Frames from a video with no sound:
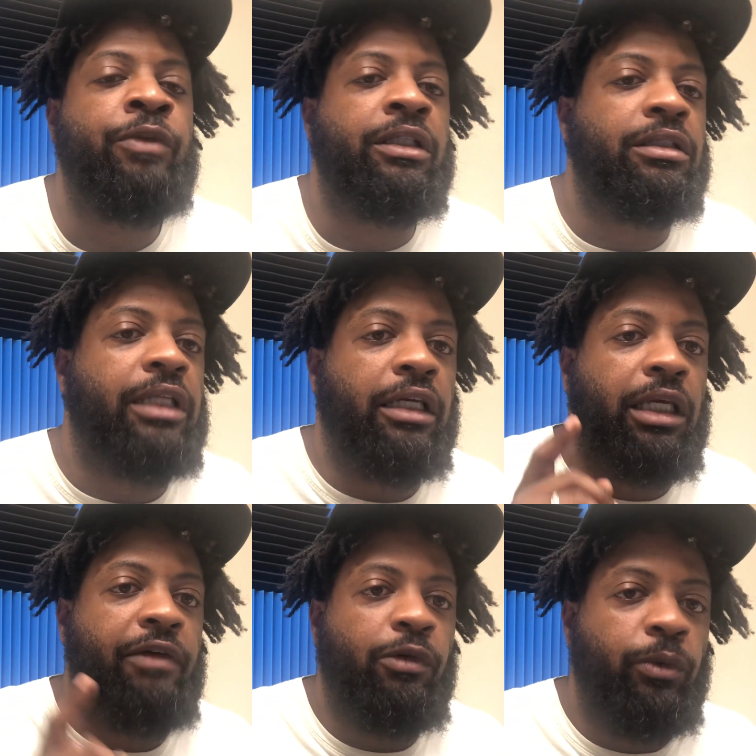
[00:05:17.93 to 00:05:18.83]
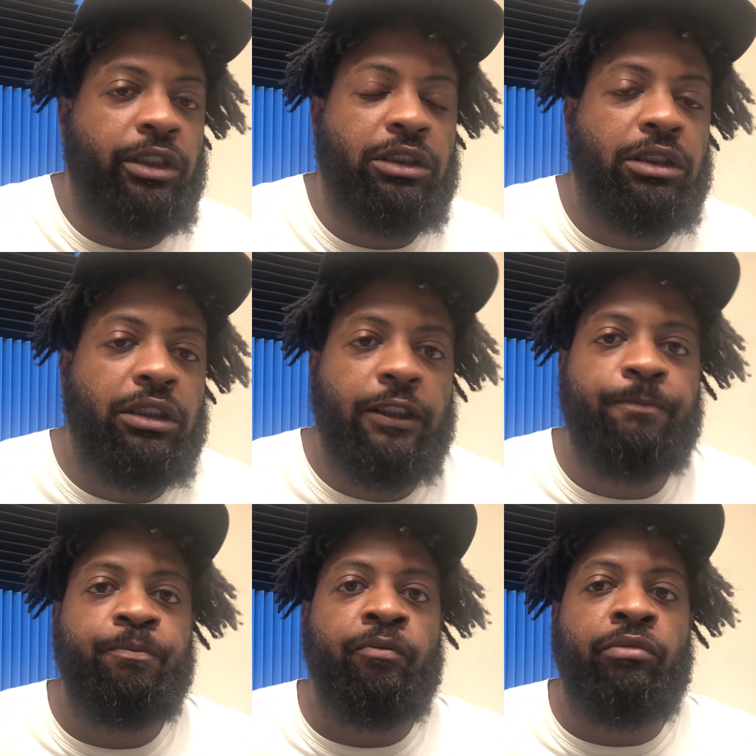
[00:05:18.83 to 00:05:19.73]
like everyone
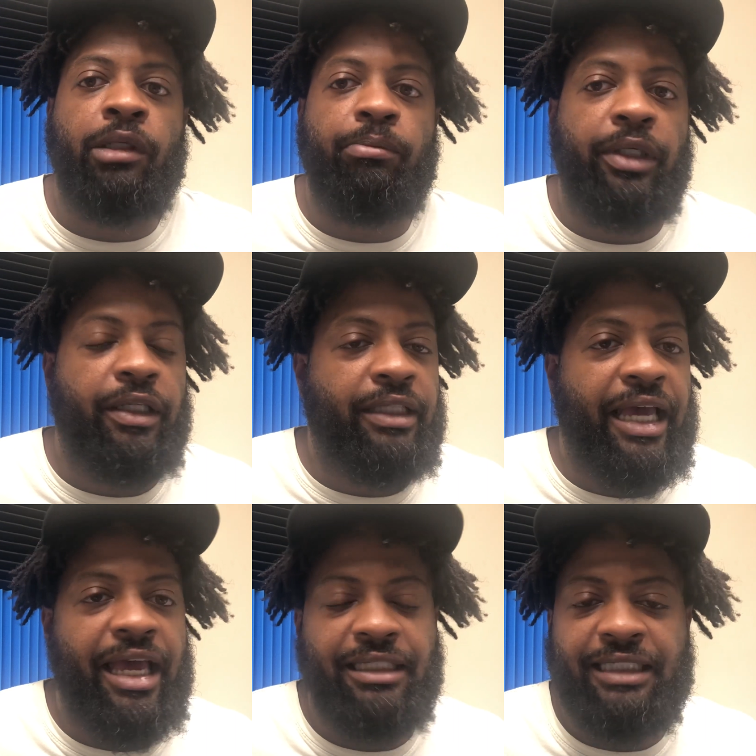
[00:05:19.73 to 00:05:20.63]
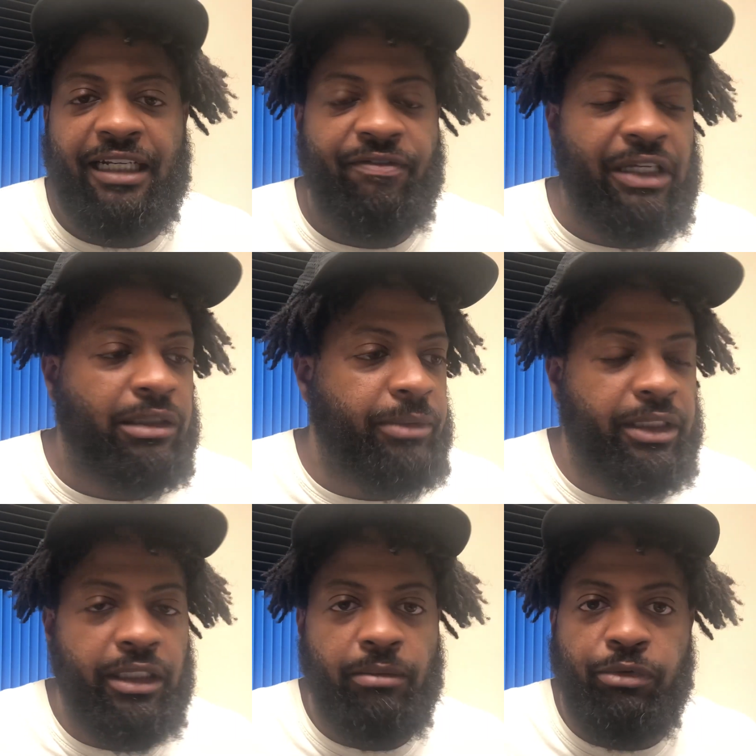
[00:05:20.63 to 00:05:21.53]
should. But that has not affected me
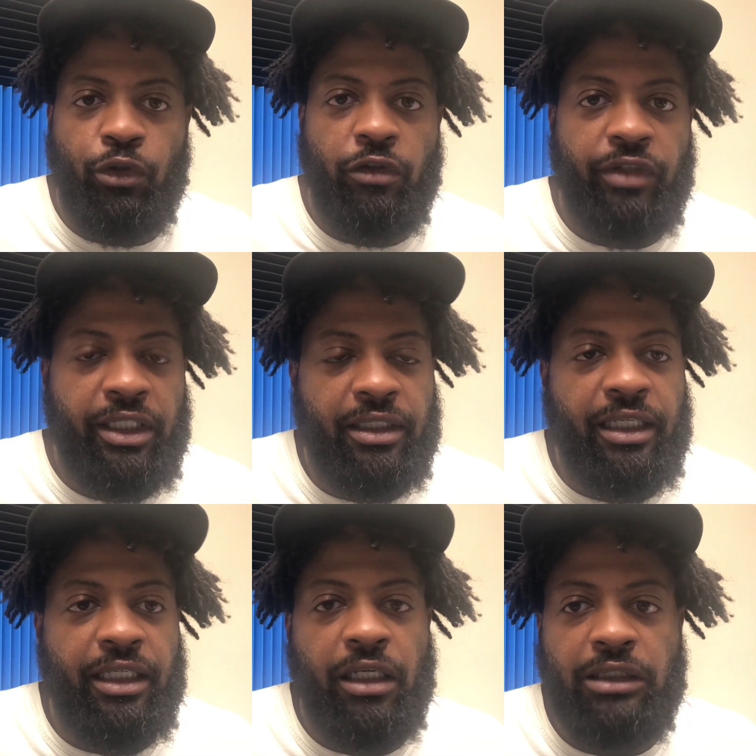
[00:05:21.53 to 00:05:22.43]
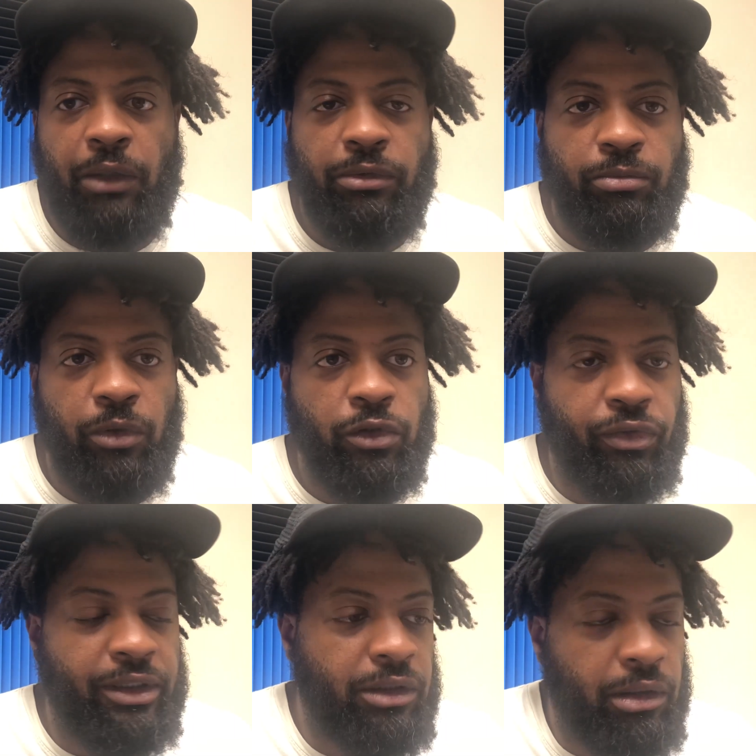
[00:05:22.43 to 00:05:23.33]
getting approved for anything else. I was most
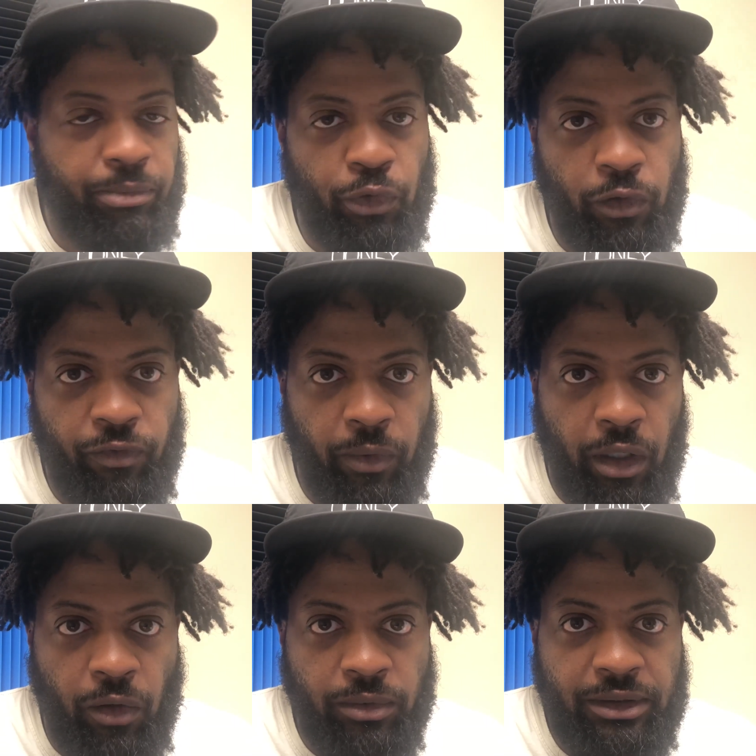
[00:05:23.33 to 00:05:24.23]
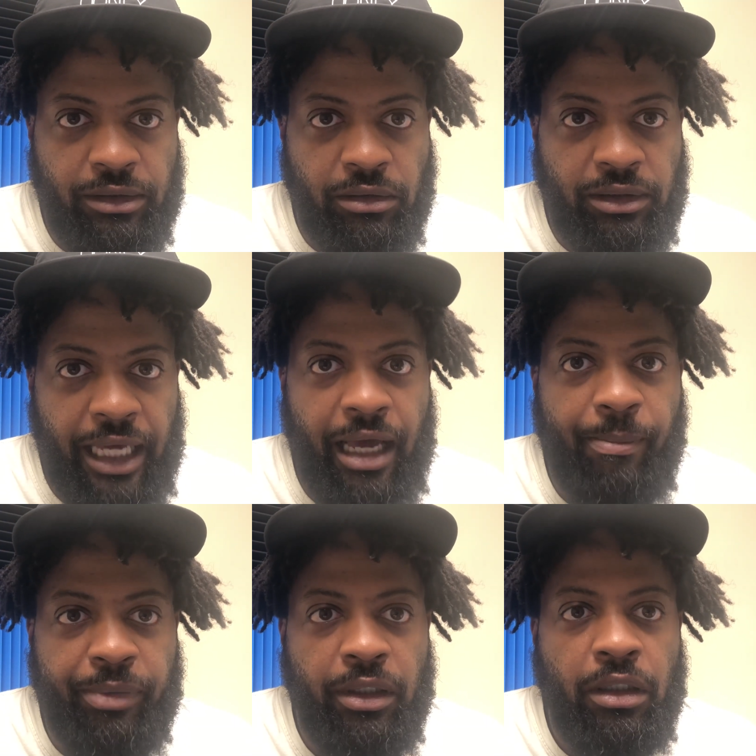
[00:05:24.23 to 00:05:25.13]
recently approved for on
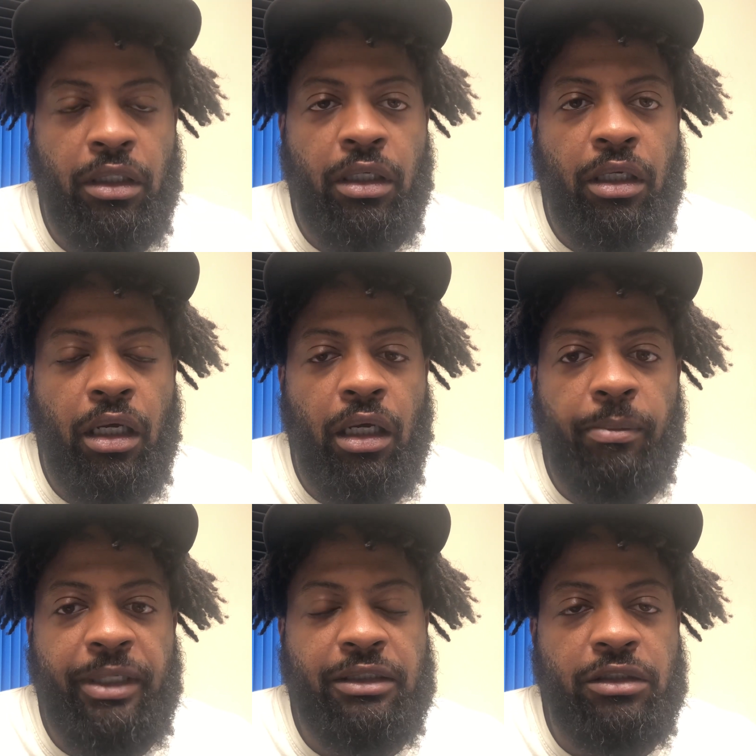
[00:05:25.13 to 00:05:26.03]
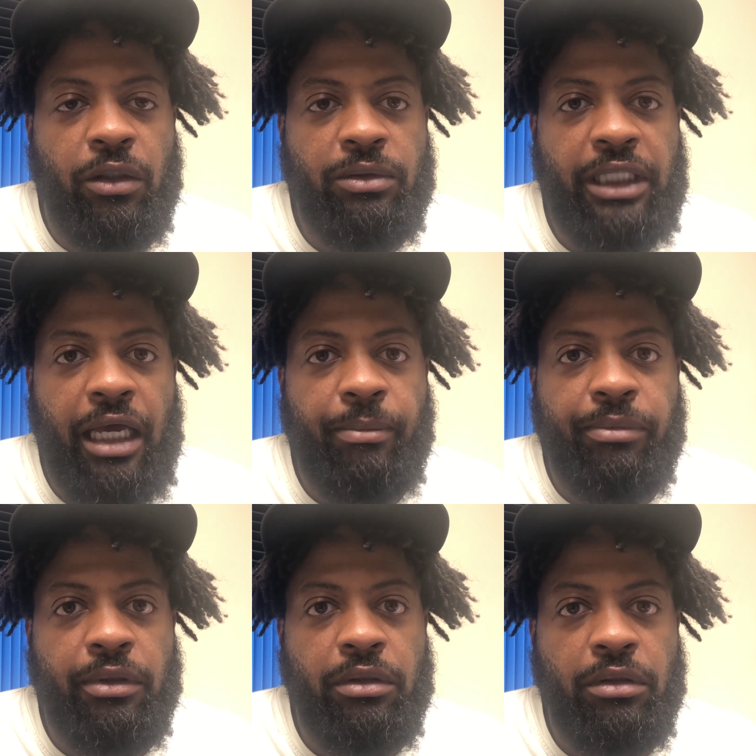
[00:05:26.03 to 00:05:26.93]
tap, business on
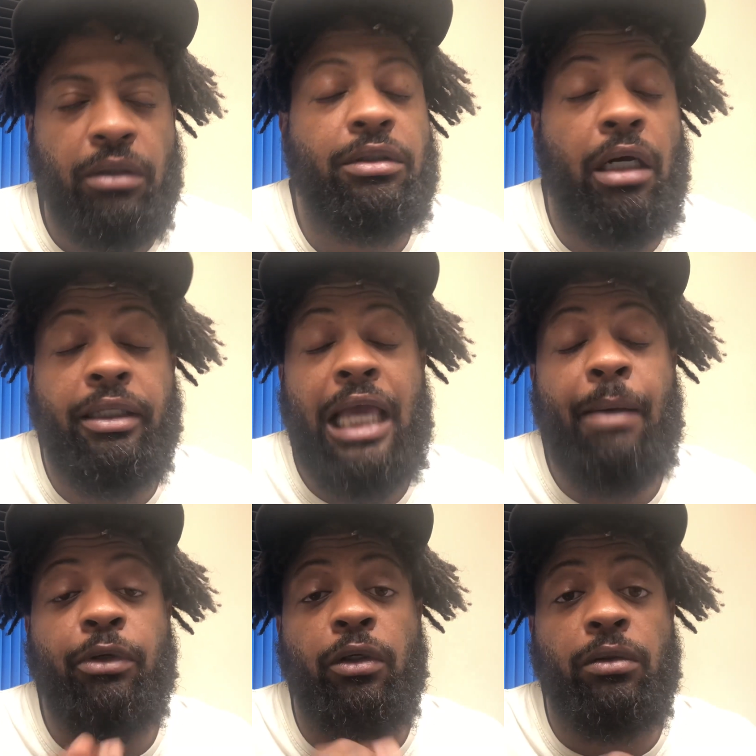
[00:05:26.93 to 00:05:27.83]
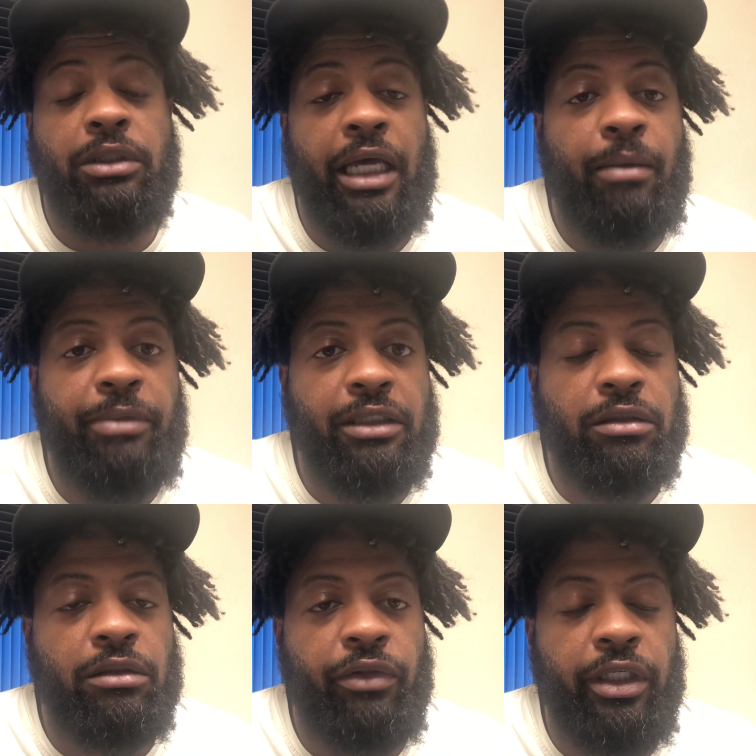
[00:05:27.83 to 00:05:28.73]
tap, capital on tap
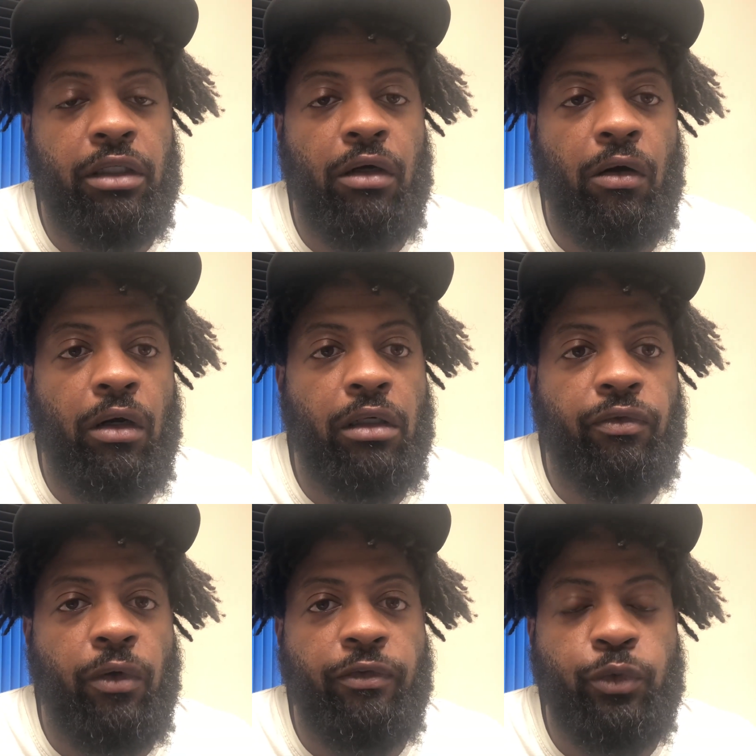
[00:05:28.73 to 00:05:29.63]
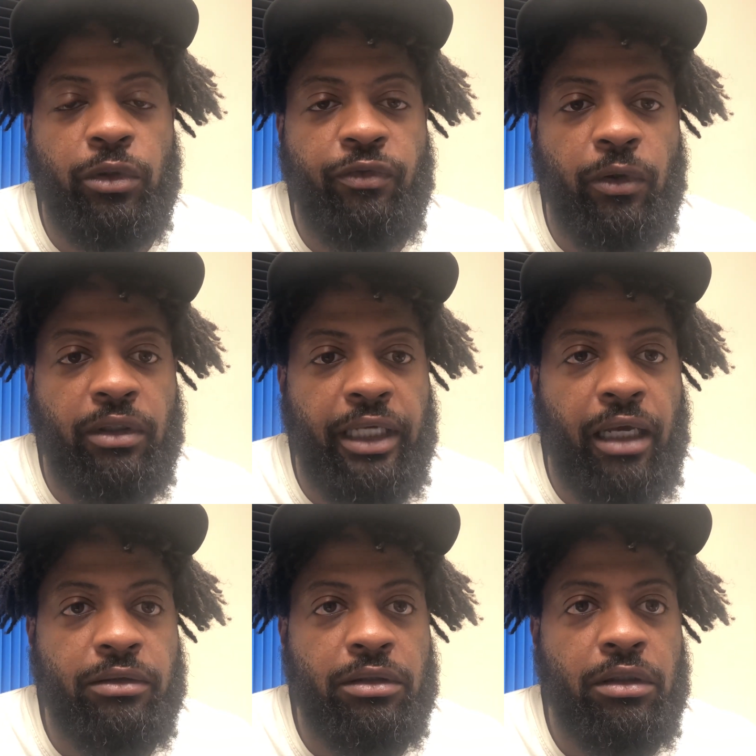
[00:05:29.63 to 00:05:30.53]
business credit card for
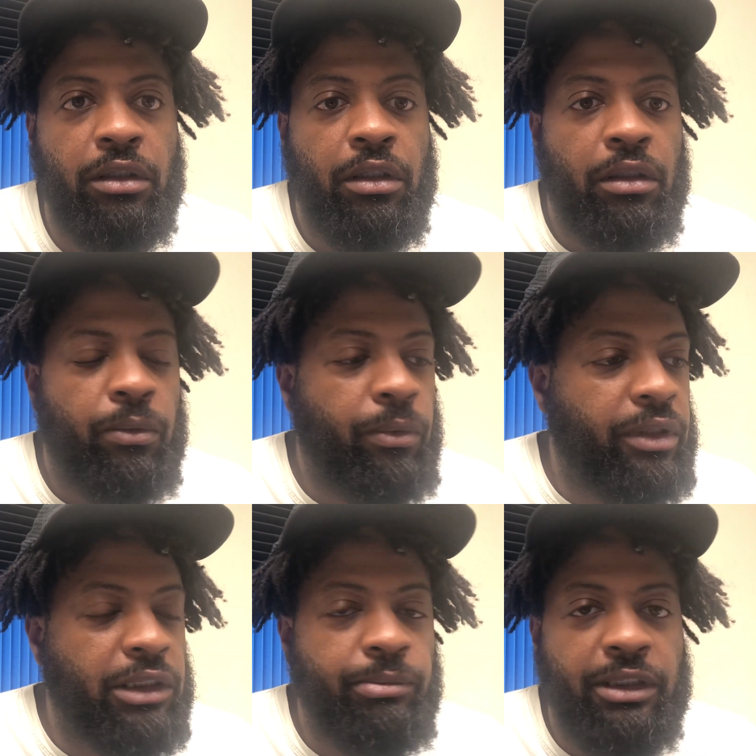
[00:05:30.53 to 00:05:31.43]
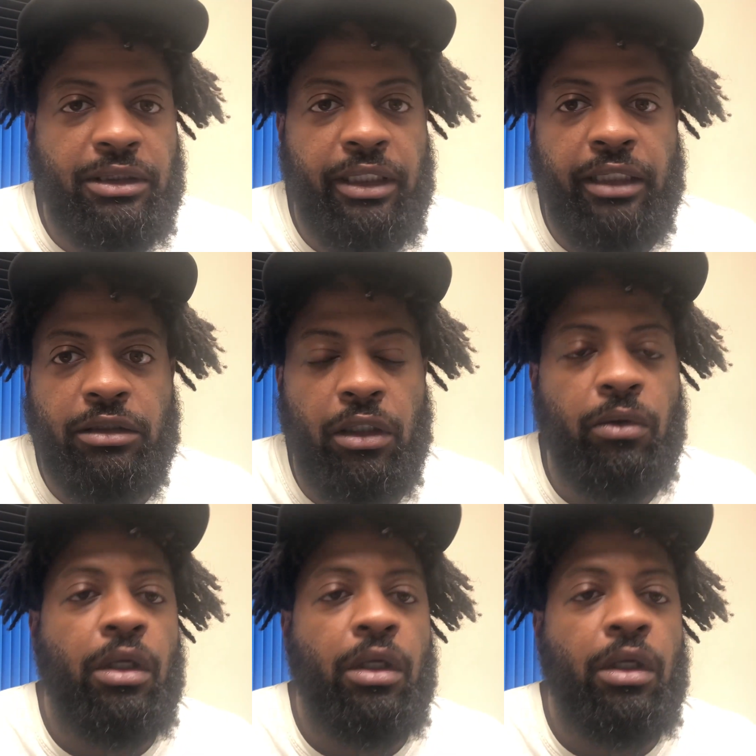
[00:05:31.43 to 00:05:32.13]
$24,000 with this much debt. So